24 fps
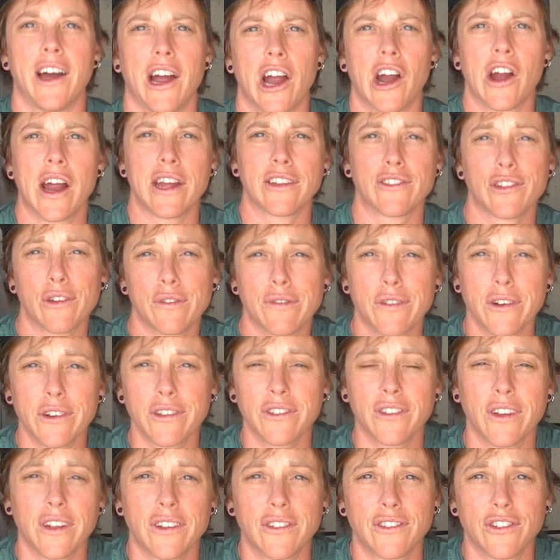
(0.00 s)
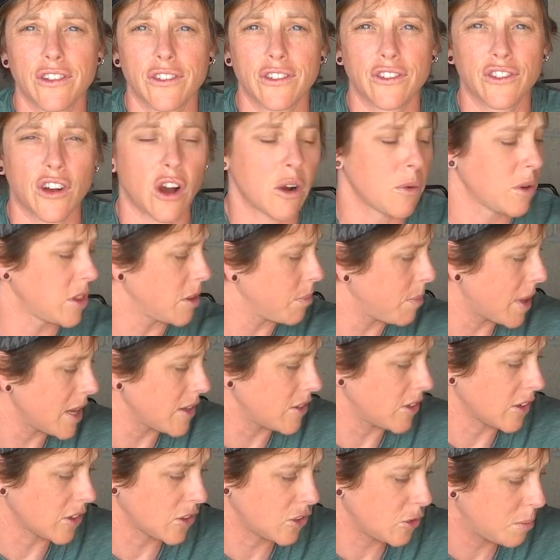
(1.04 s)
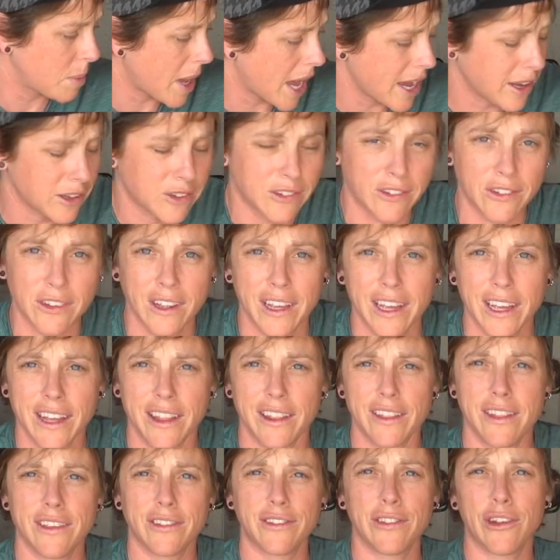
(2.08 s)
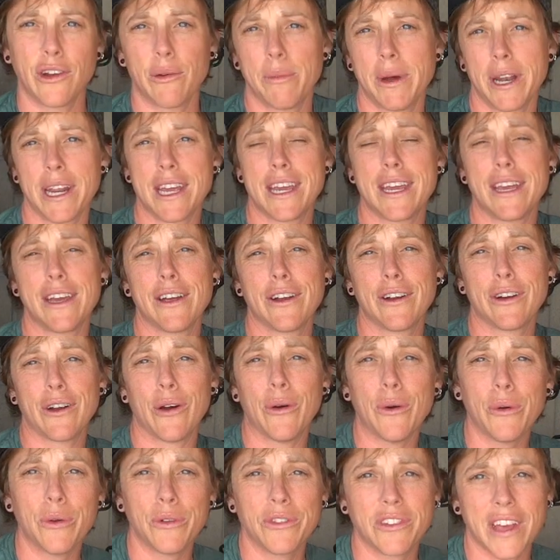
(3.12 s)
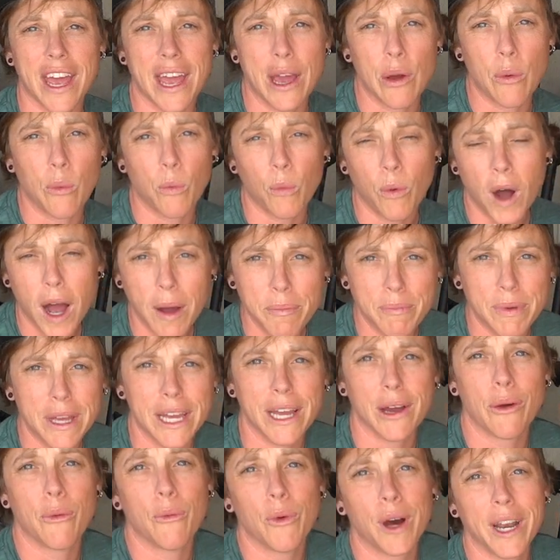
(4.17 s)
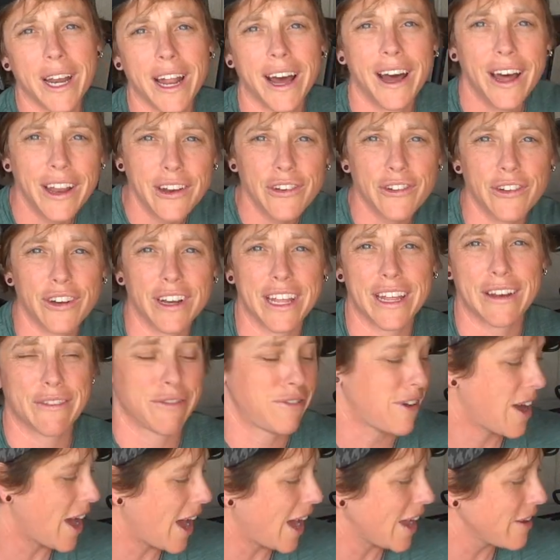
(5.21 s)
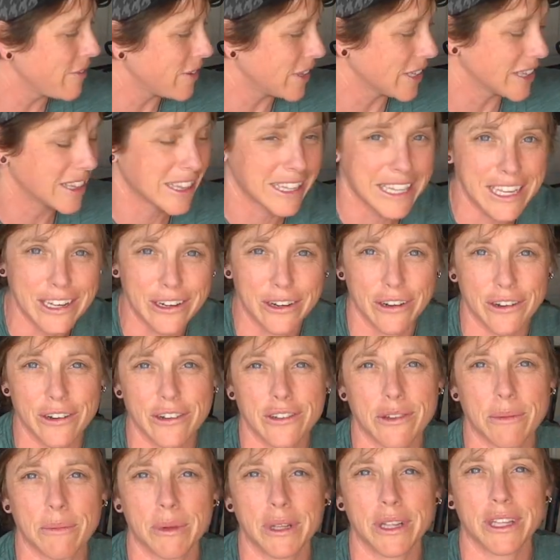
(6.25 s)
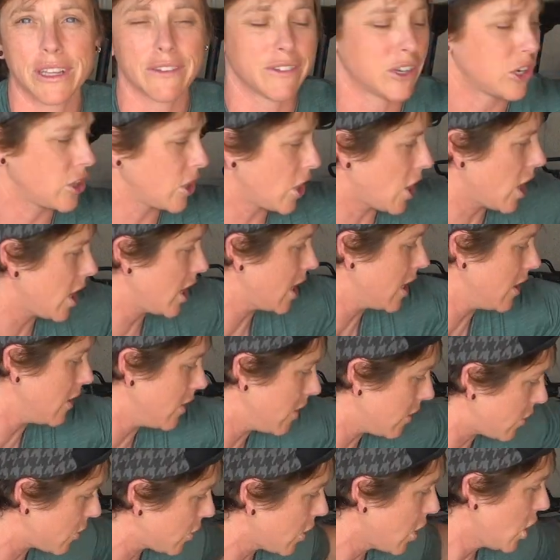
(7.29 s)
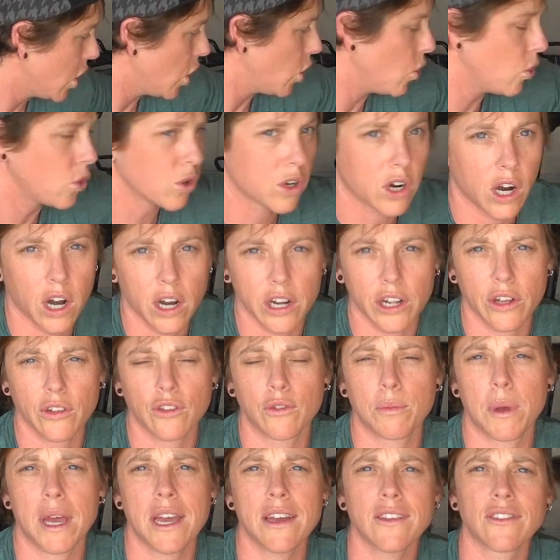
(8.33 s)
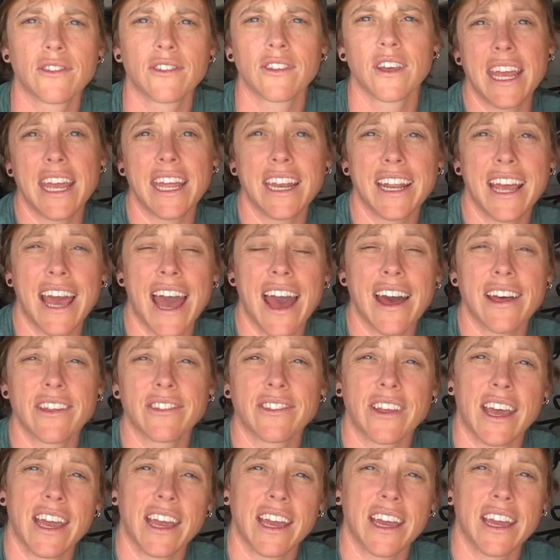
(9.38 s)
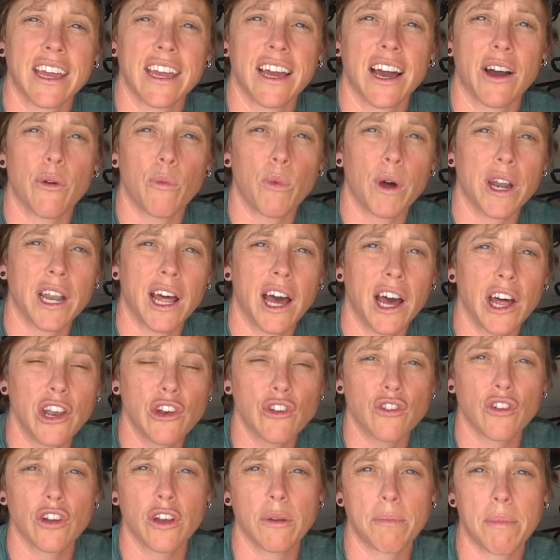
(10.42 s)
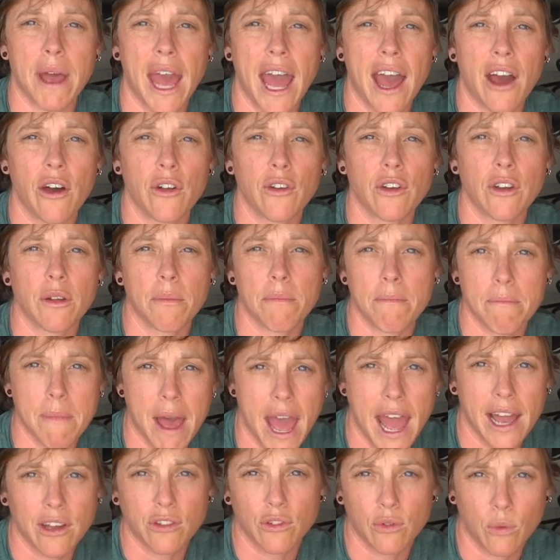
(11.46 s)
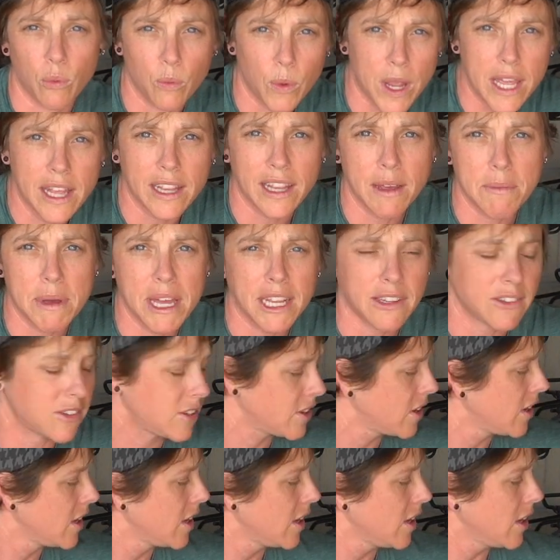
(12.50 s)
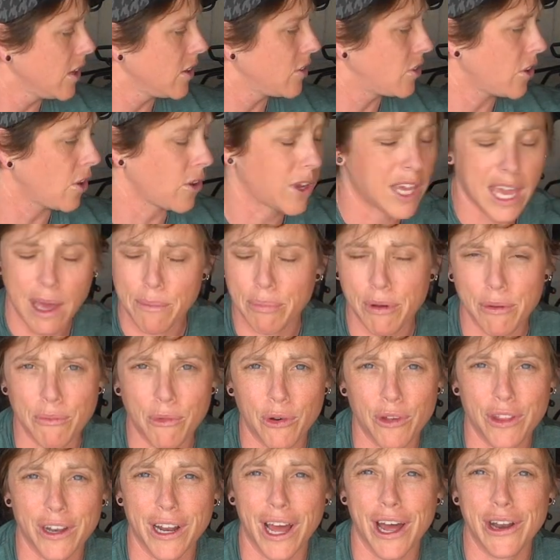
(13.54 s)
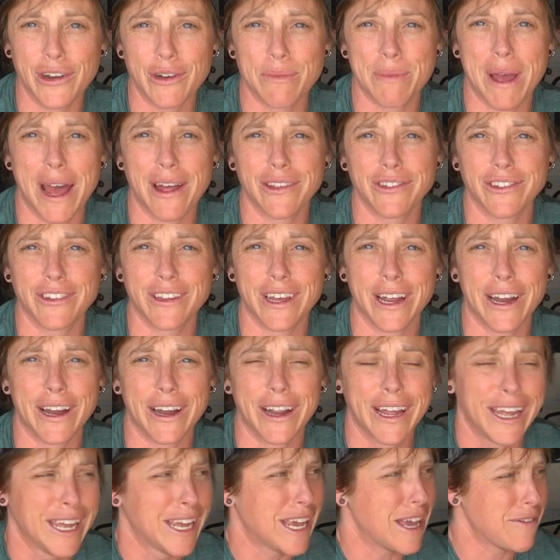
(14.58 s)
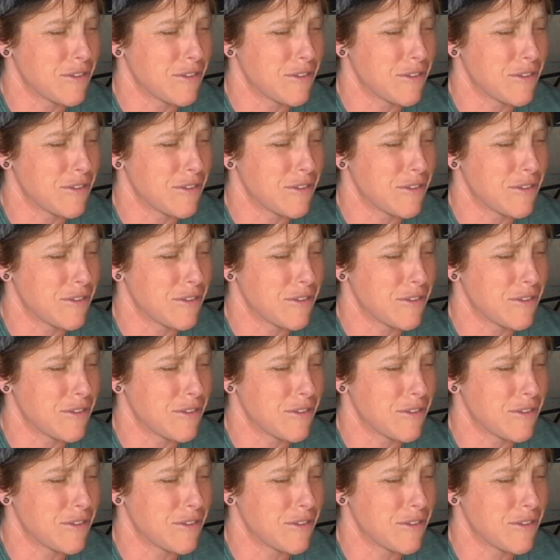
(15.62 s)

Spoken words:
All right, so first let's just start with the basic specs. This little buddy here holds a whopping 105 liters, believe it or not, in this whole cargo space. It has a 100-pound max weight limit. So can't put more than 100 pounds in there.